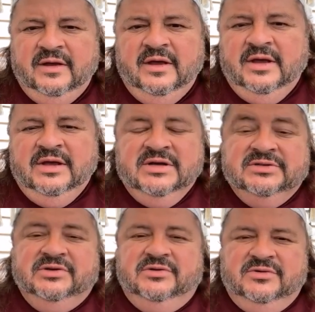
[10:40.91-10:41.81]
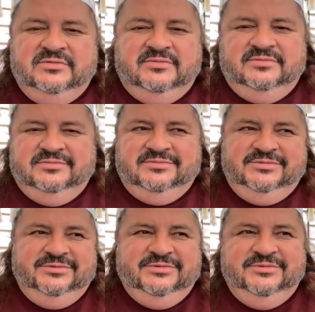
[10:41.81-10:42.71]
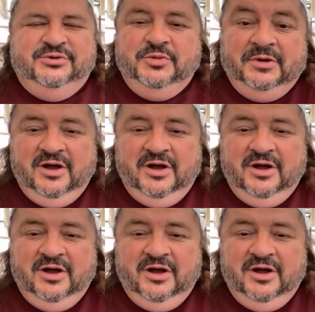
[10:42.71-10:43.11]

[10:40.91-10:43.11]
So when you belong